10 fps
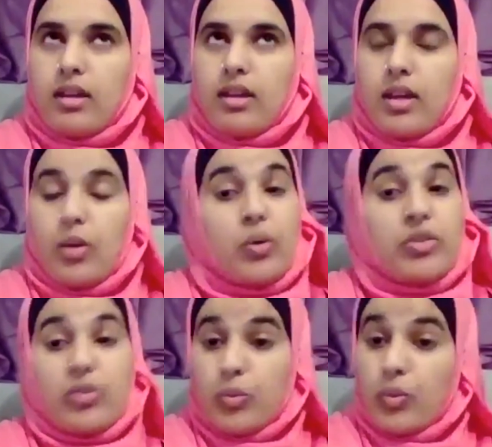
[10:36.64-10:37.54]
it
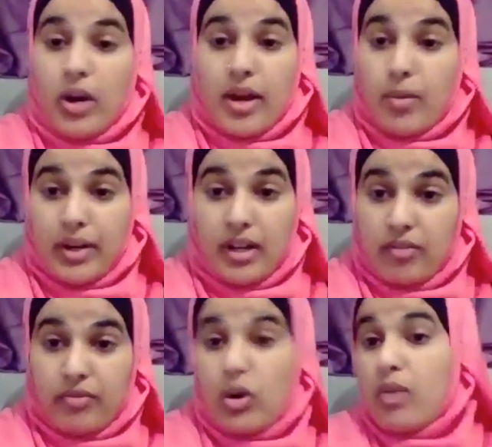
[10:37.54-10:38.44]
wasn't what I went in
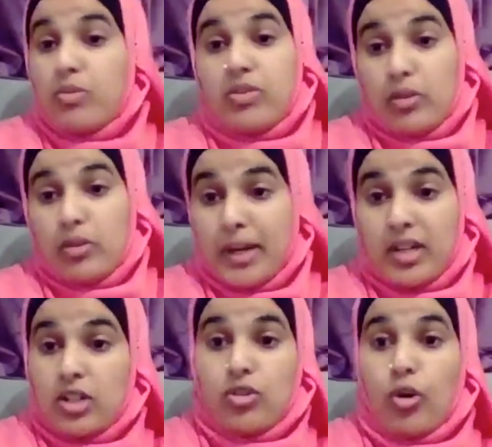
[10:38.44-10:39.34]
for. I was
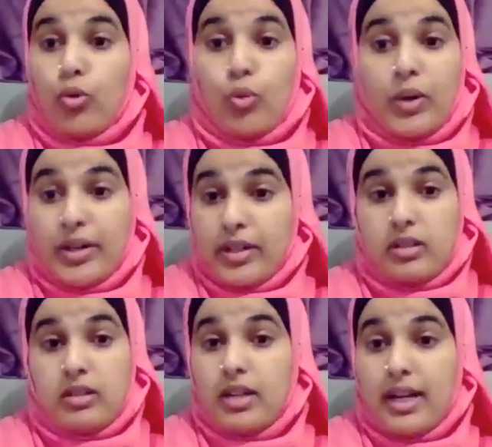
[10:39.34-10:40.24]
expecting to go to work
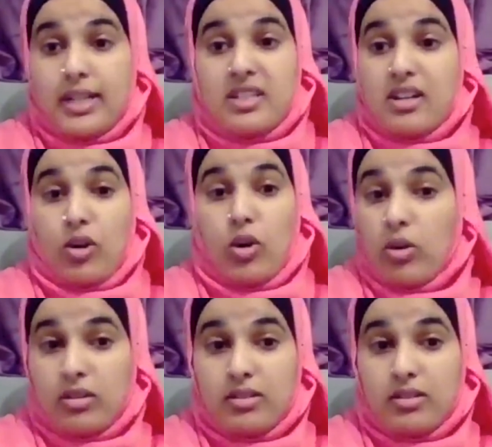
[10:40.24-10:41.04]
at 10 o'clock.